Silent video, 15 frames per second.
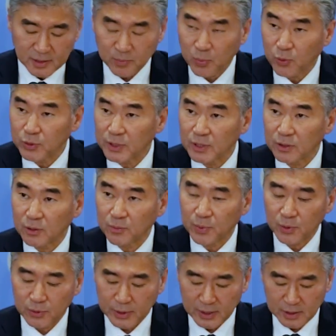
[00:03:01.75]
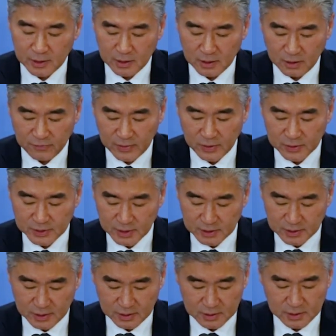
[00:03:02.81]
an important component of our
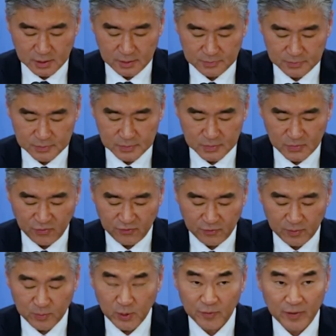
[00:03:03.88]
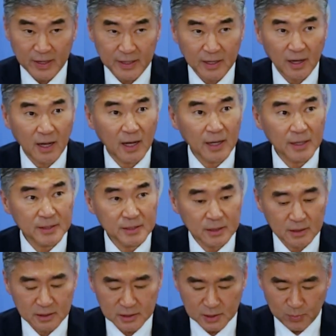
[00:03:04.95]
assistance, from providing
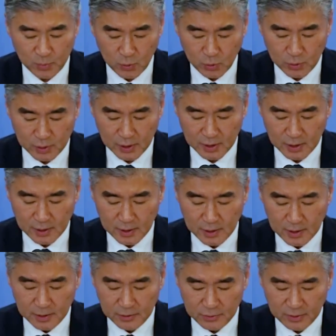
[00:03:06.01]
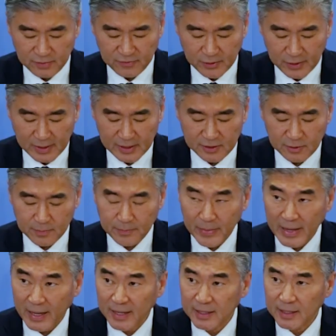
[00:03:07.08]
ISR support through a variety of
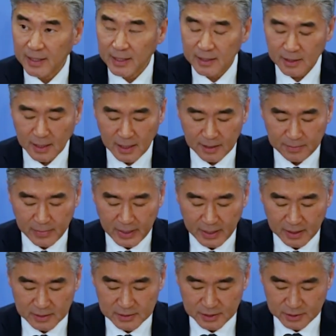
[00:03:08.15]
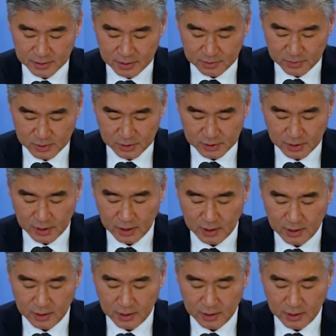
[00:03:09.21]
manned and unmanned systems,